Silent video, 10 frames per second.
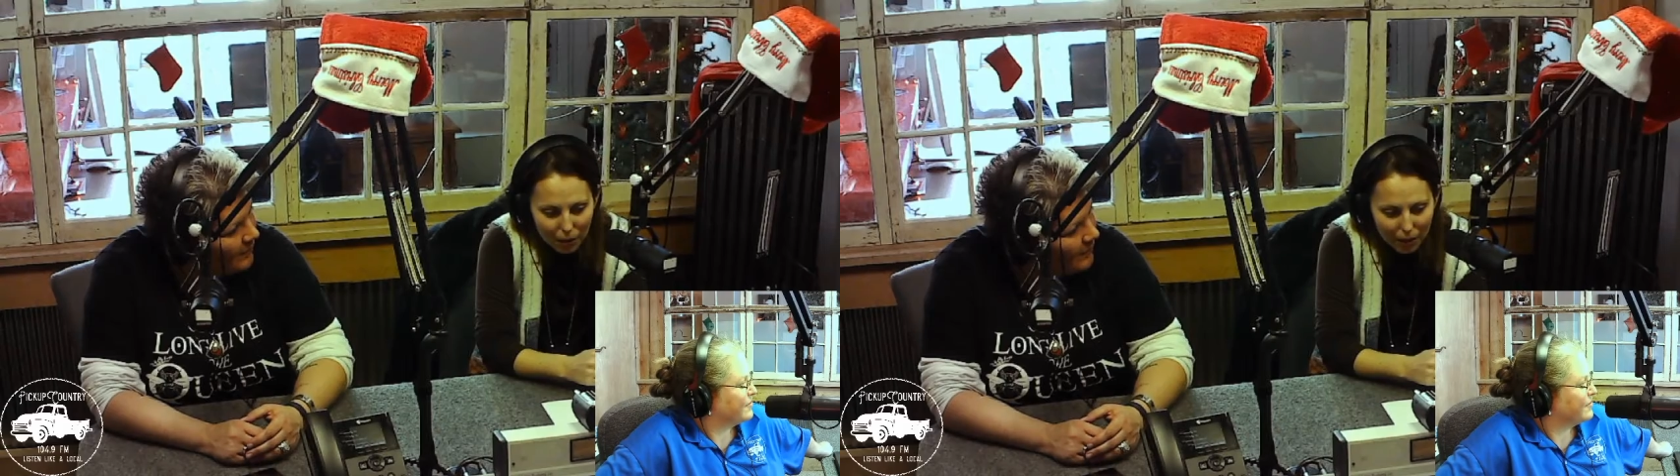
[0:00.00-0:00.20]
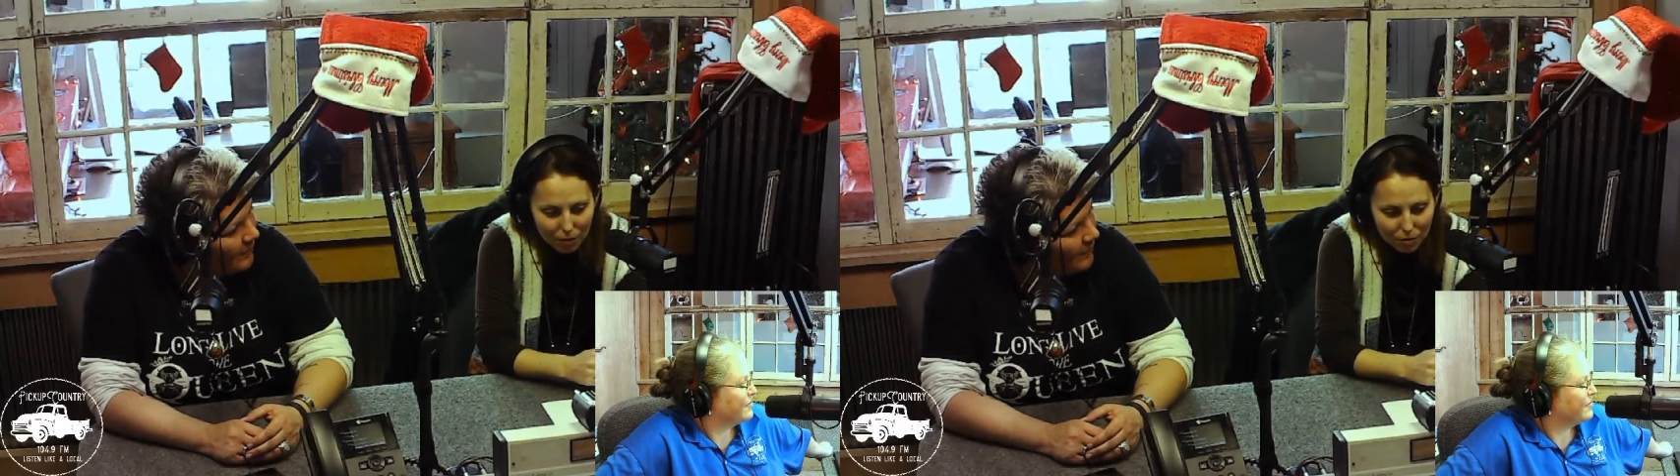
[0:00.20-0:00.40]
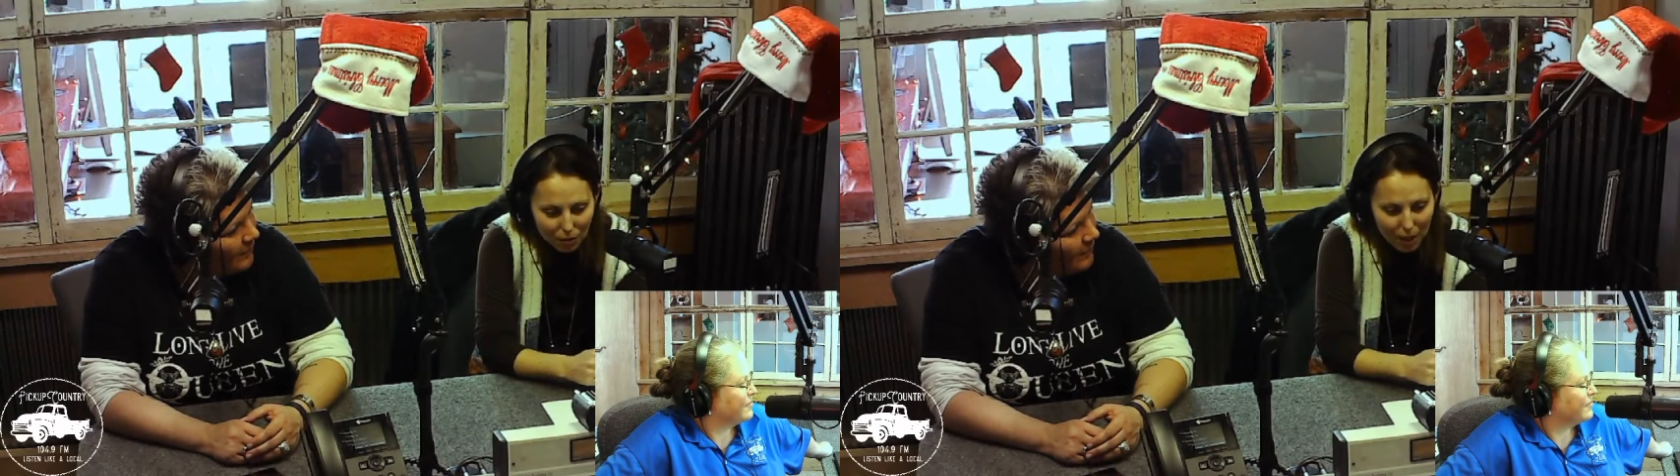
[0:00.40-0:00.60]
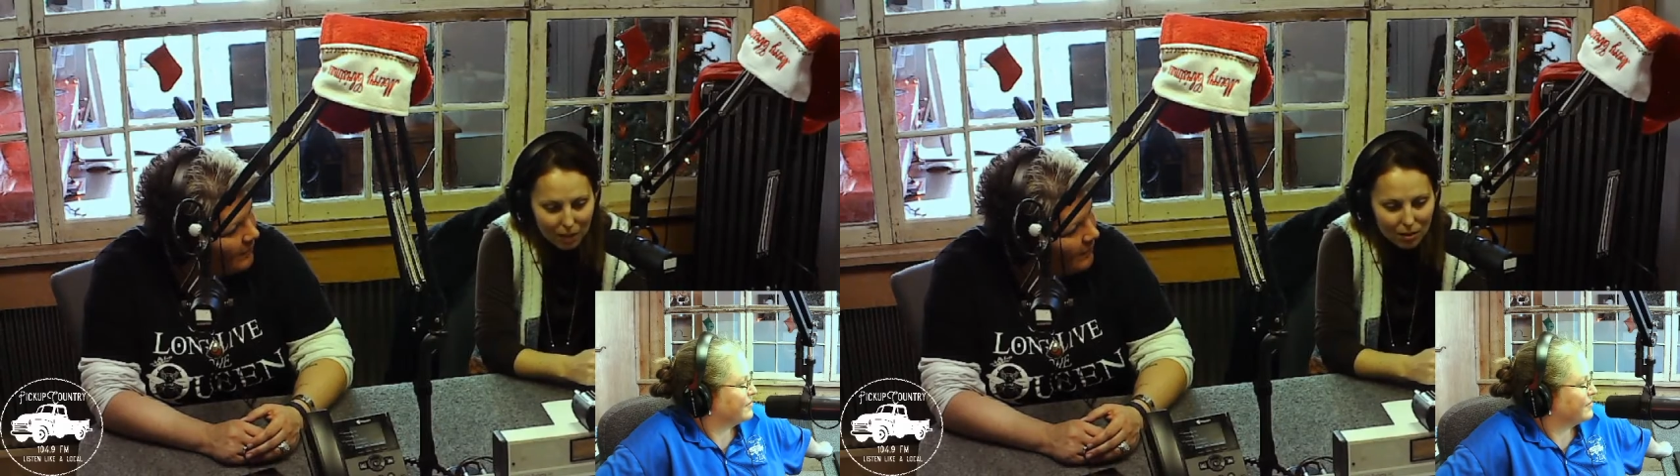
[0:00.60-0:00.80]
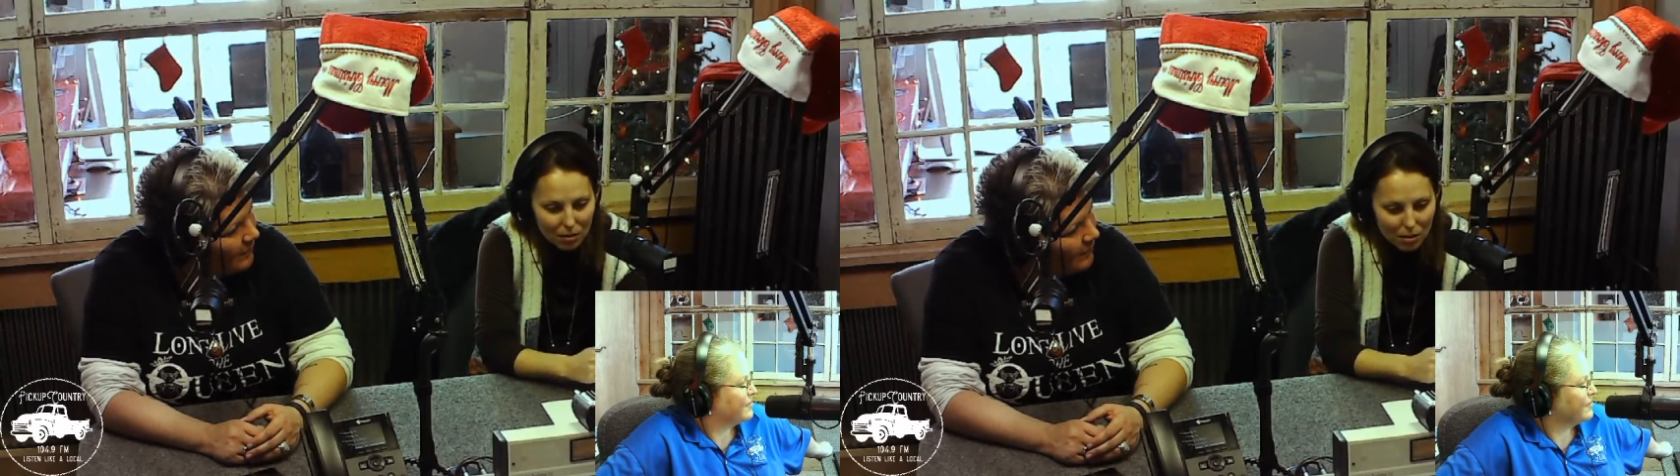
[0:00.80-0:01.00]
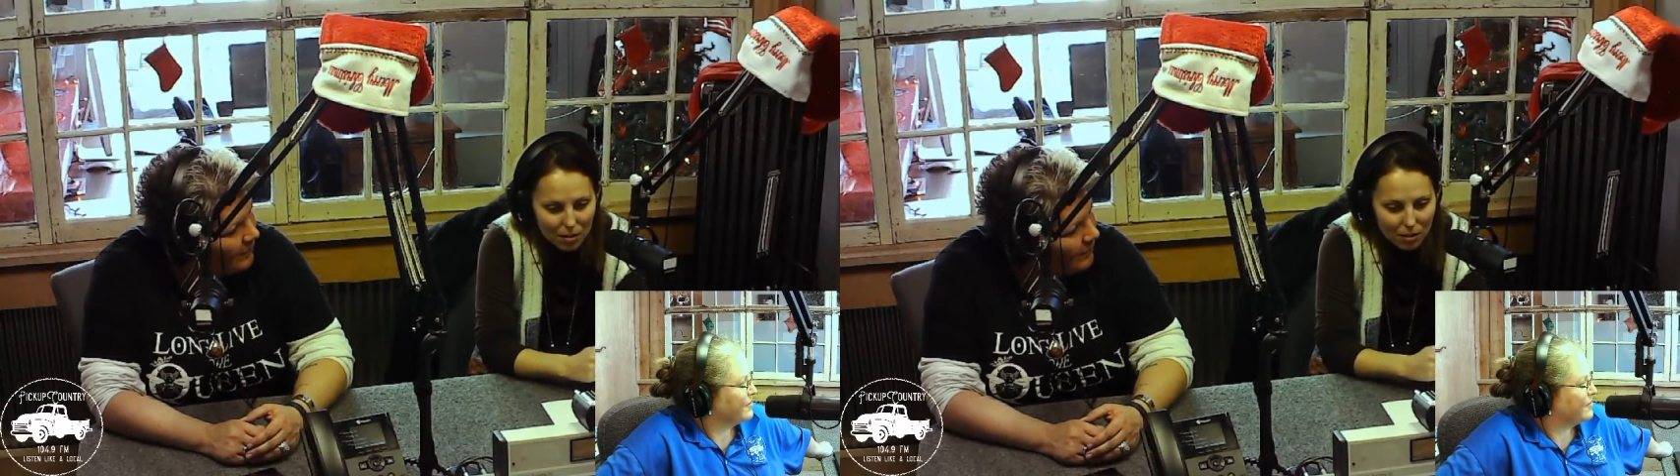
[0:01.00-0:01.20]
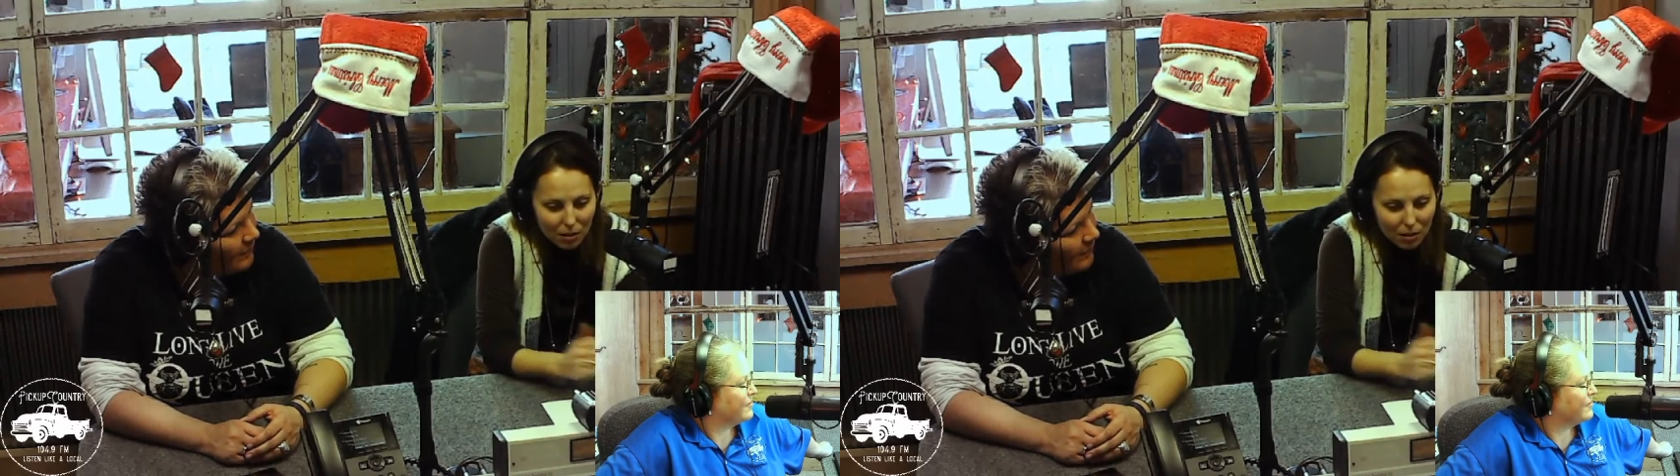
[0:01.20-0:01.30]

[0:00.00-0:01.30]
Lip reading: a friend's